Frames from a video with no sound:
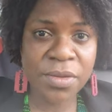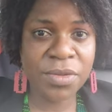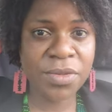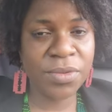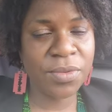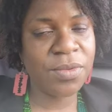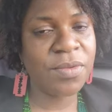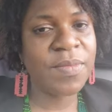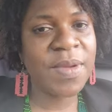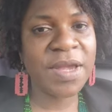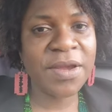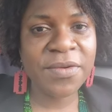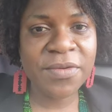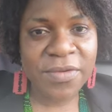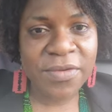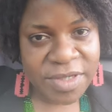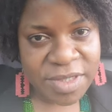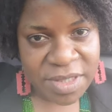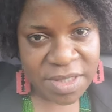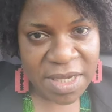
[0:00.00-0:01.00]
through my
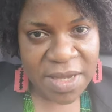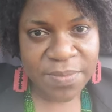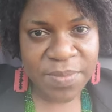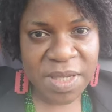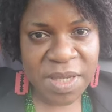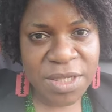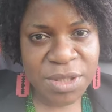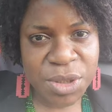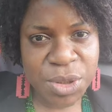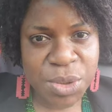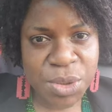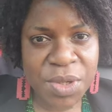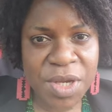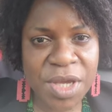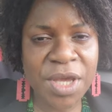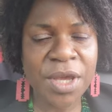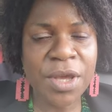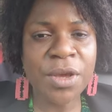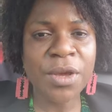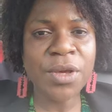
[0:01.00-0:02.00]
Christian ministry,
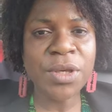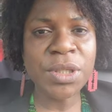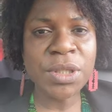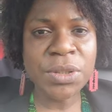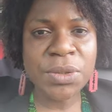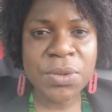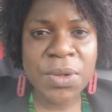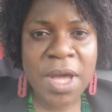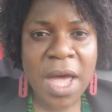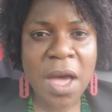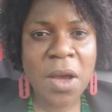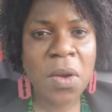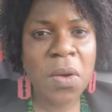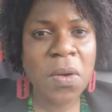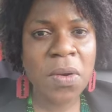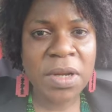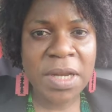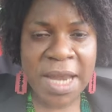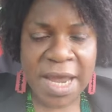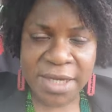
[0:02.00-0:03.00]
you can
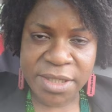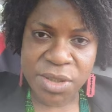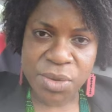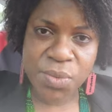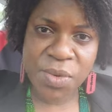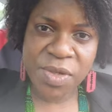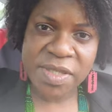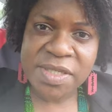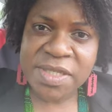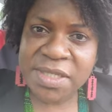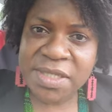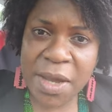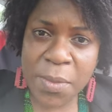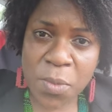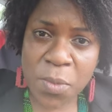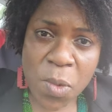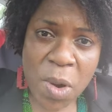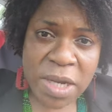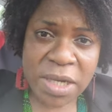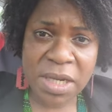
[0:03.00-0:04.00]
connect with
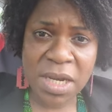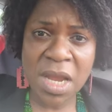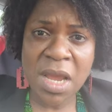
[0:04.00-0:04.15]
someone